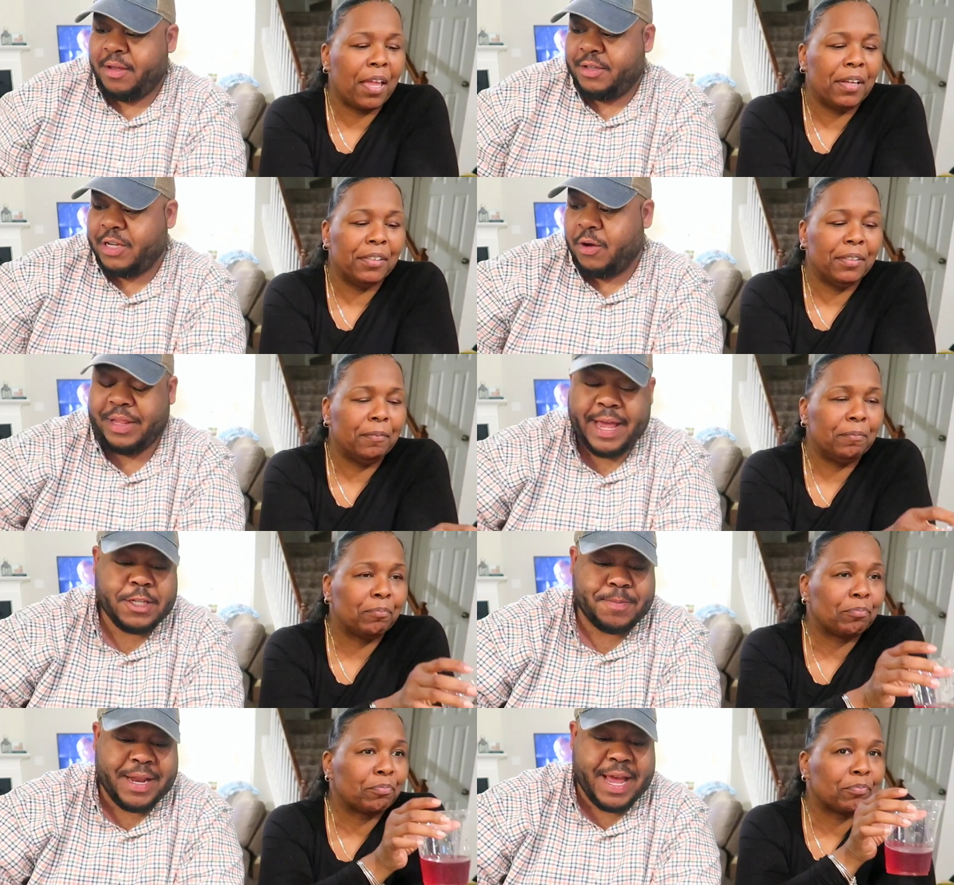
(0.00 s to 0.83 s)
Speaker 1: So
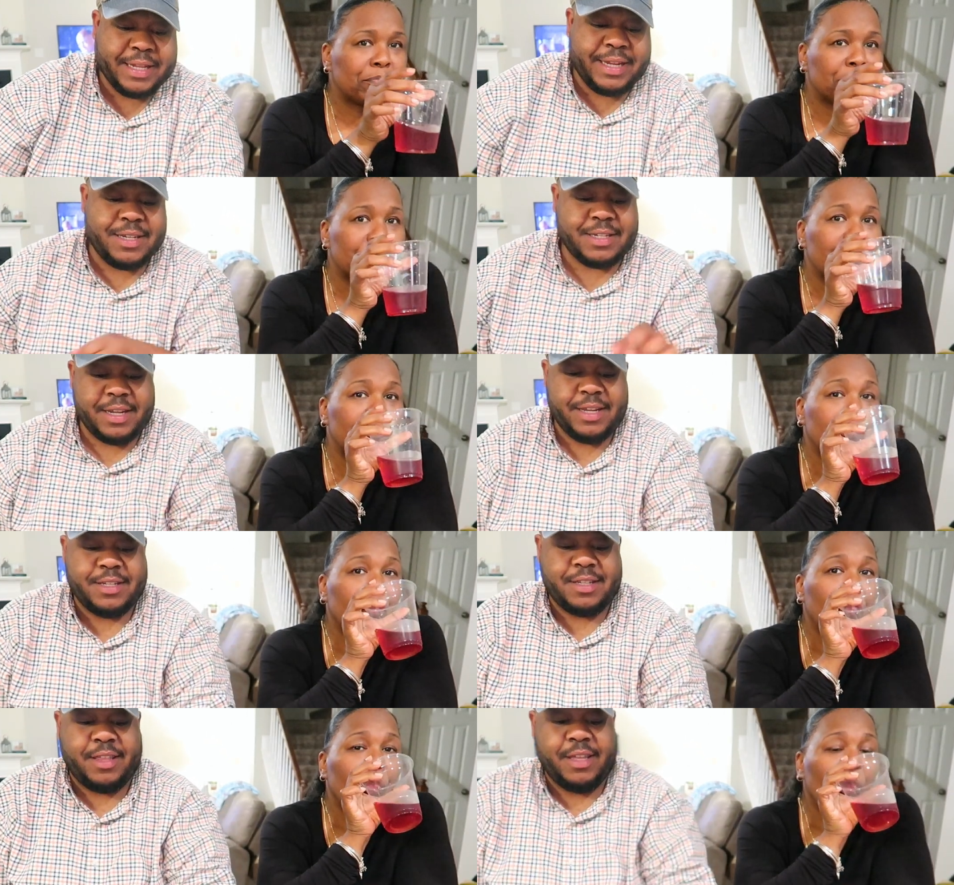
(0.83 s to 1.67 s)
last but not least
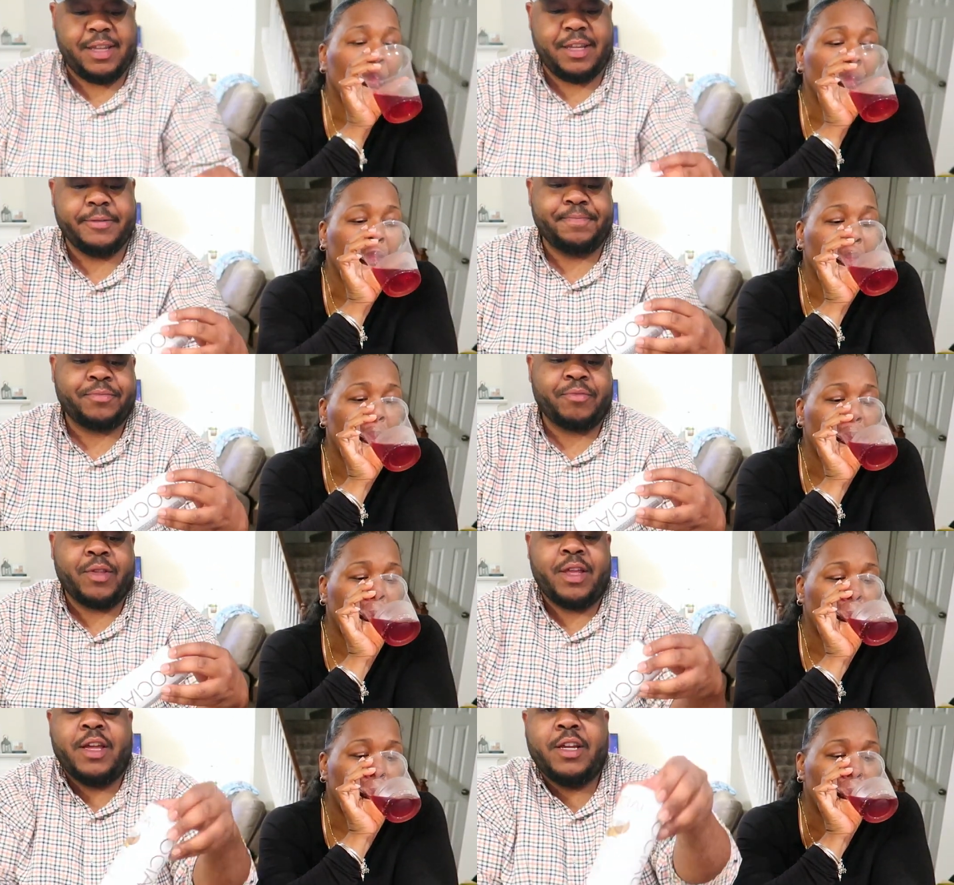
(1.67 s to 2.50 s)
is the
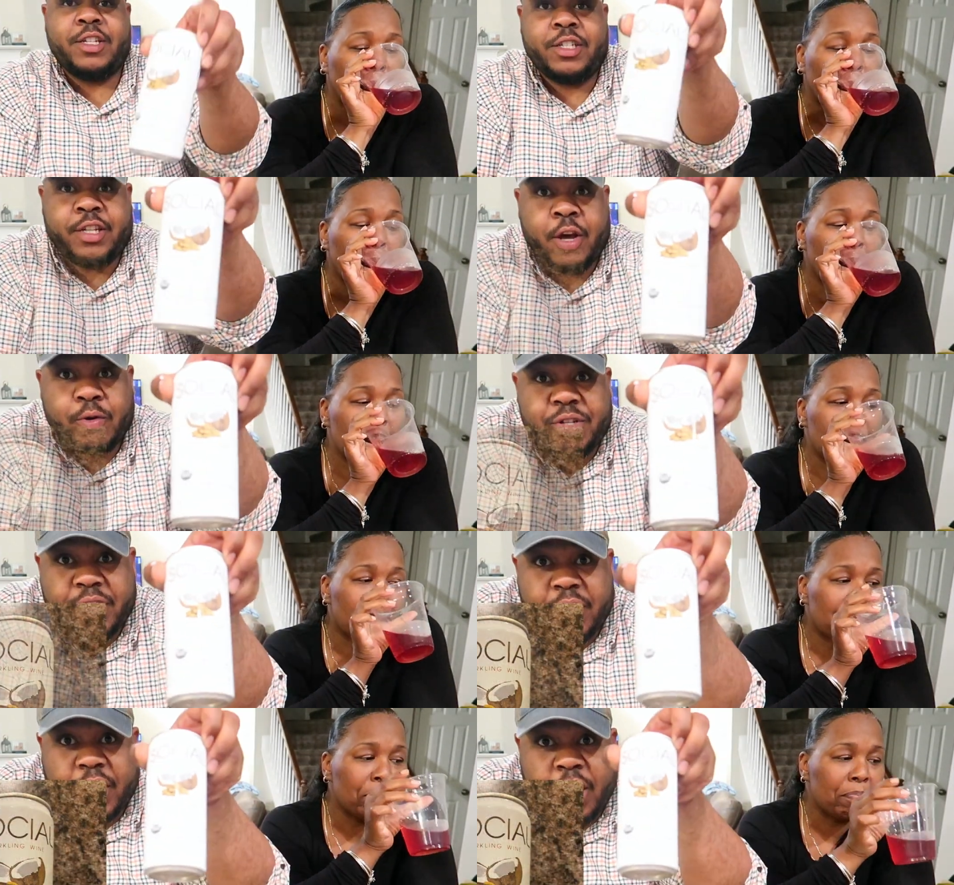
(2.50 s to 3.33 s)

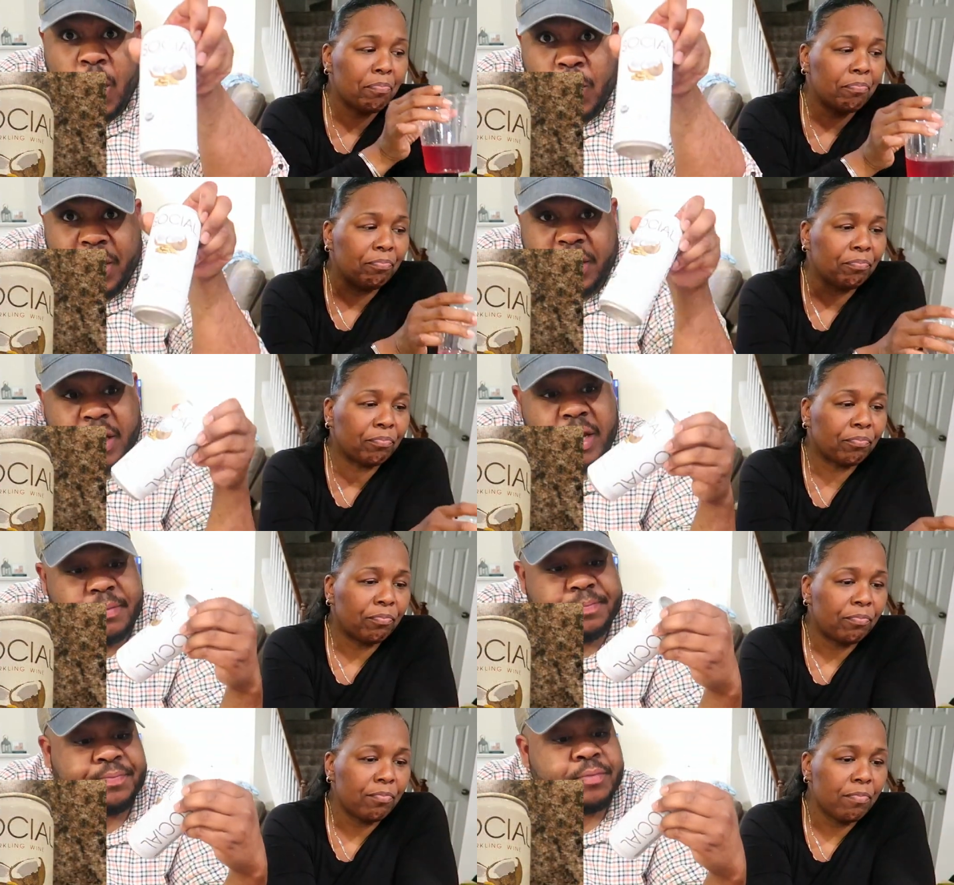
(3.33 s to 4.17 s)
toasted
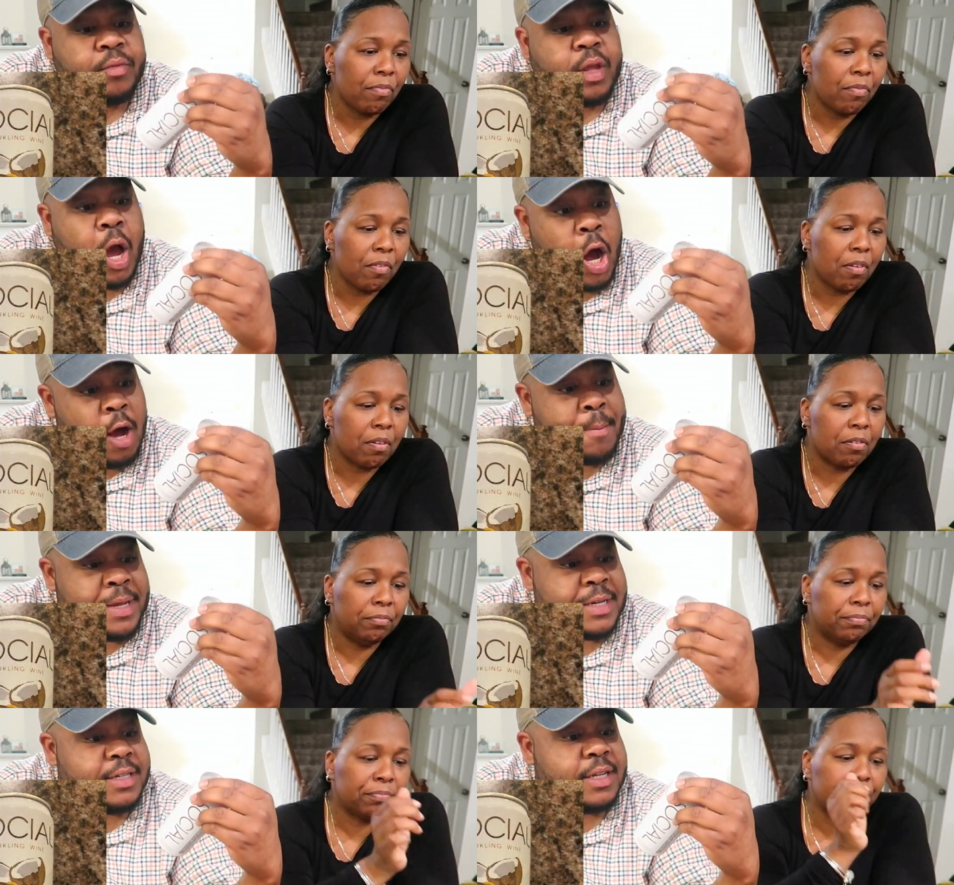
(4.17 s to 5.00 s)
coconut
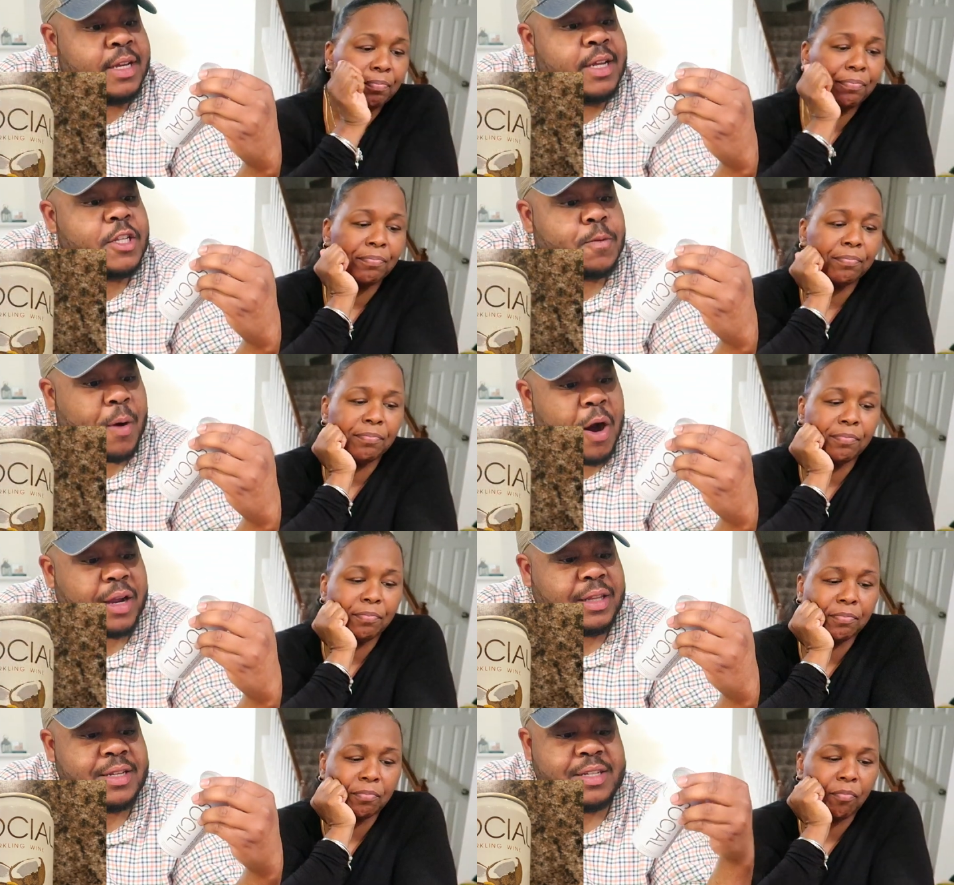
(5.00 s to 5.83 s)
almond
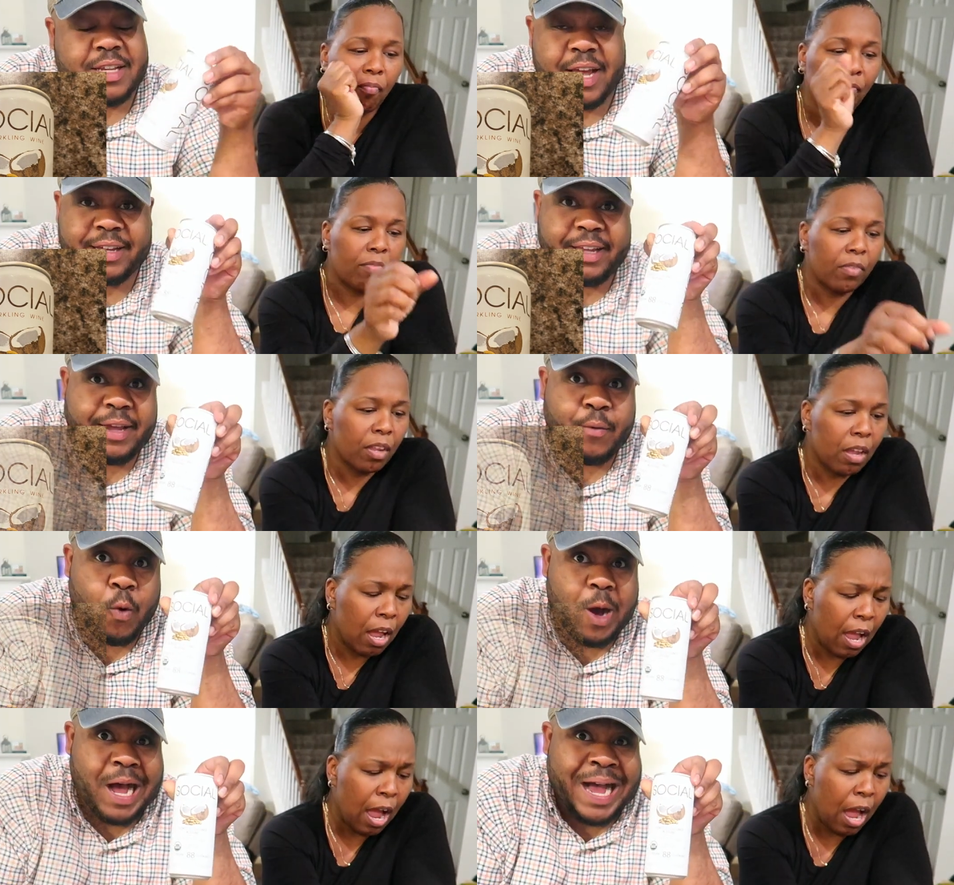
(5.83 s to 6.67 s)
sparkling sake
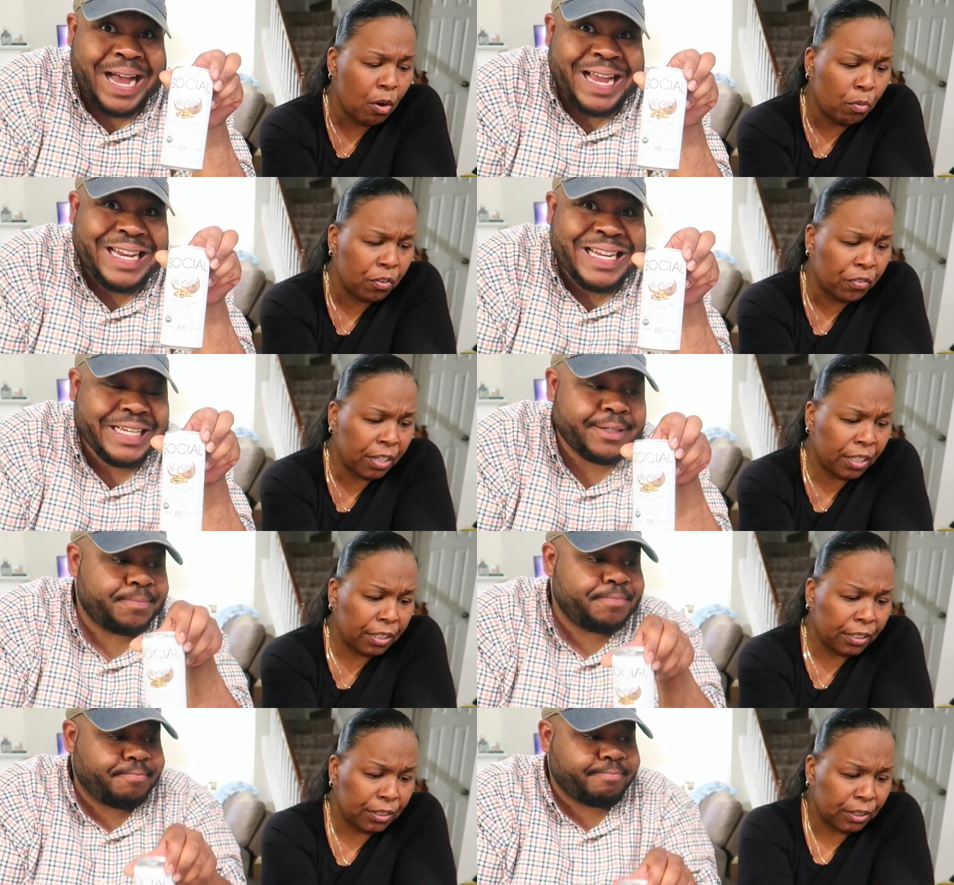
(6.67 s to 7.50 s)
wine. I don't want to
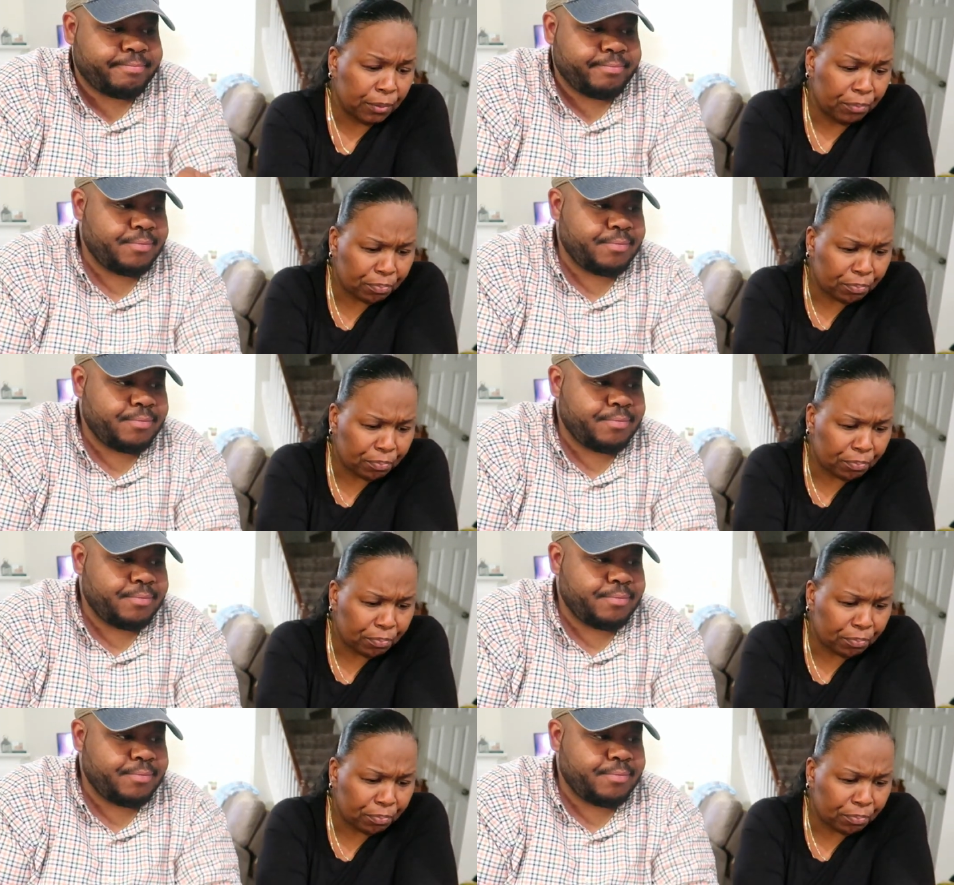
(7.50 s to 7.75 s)
forget this.